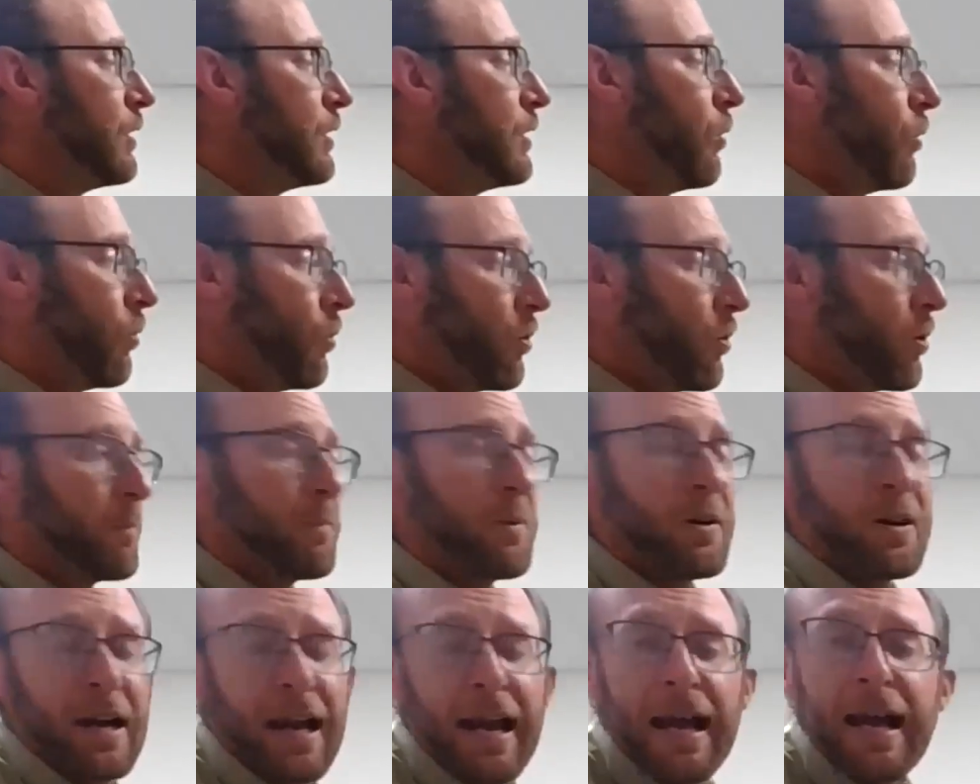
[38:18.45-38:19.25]
Or
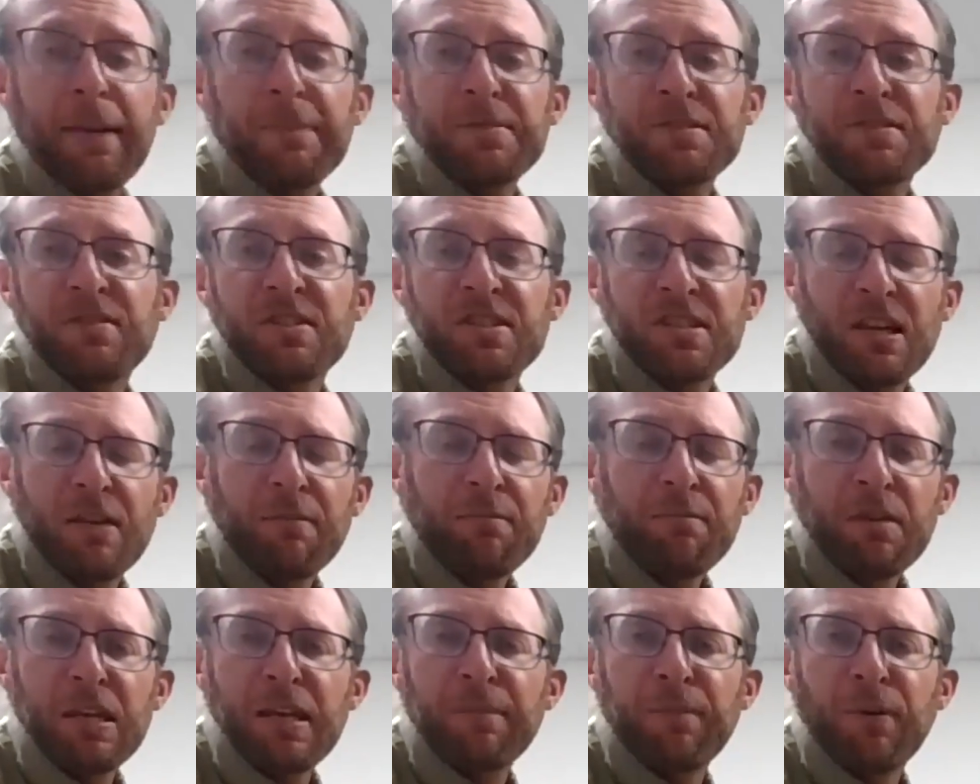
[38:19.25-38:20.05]
perhaps for some
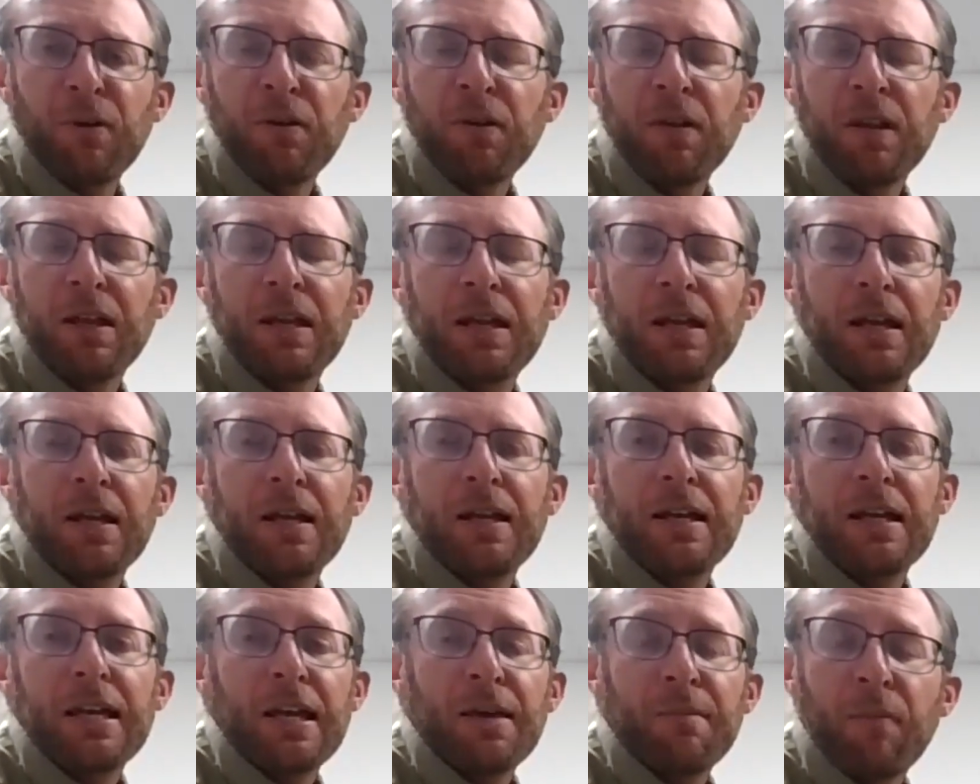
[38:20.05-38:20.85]
people,
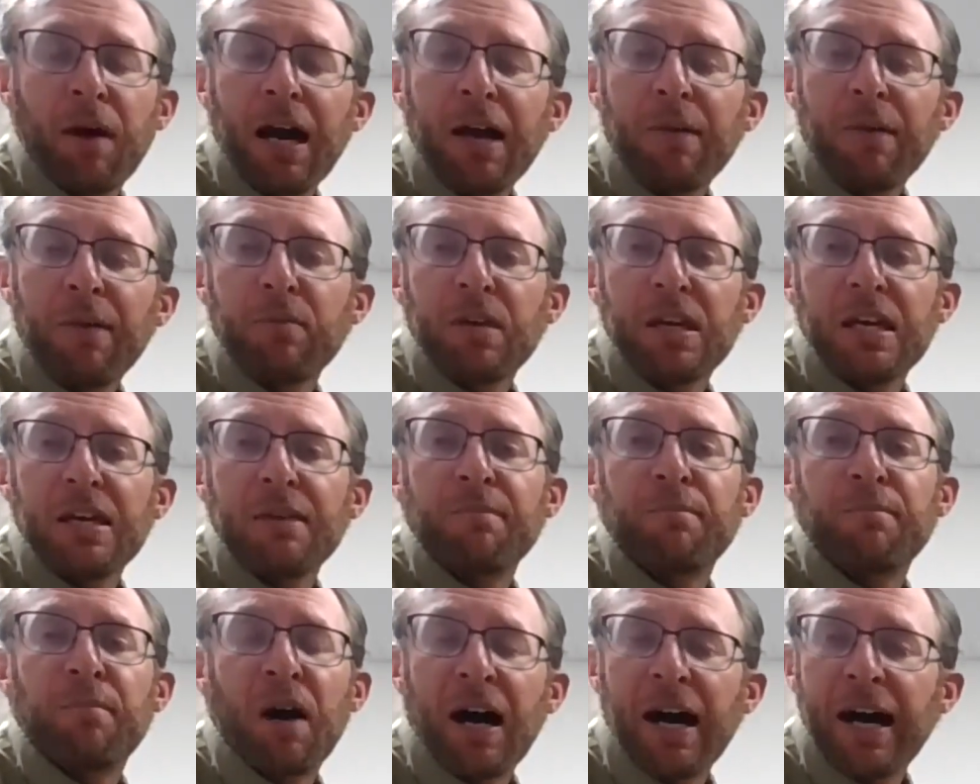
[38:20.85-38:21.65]
it might be
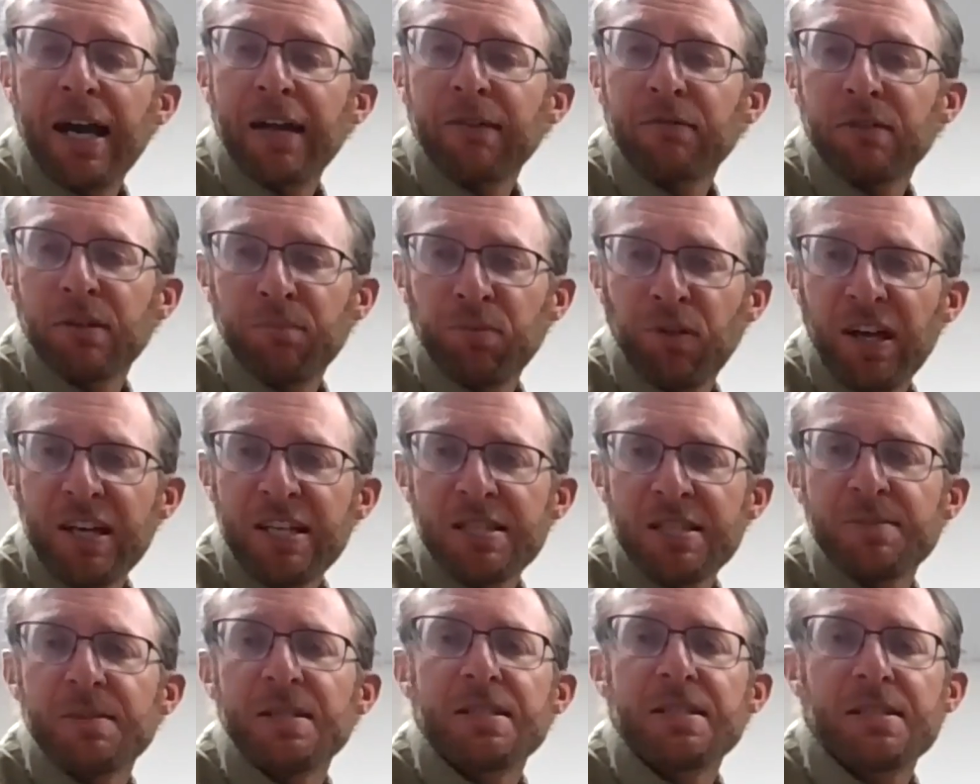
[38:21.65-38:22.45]
buying
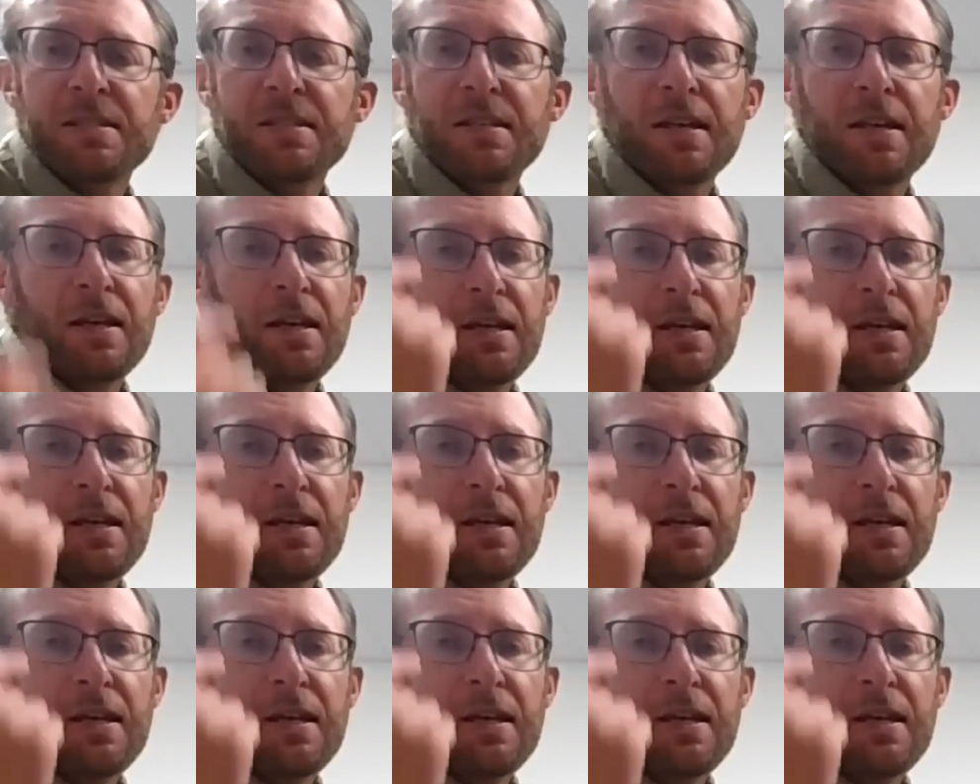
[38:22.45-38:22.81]
replacements.